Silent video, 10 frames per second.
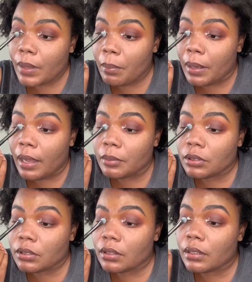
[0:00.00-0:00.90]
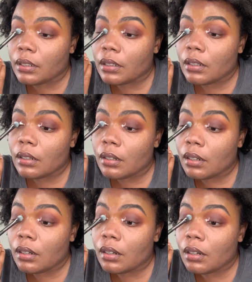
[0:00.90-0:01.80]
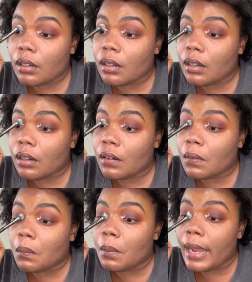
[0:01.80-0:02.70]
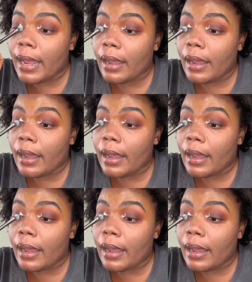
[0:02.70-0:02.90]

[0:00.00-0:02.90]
But I'm just gonna, wow.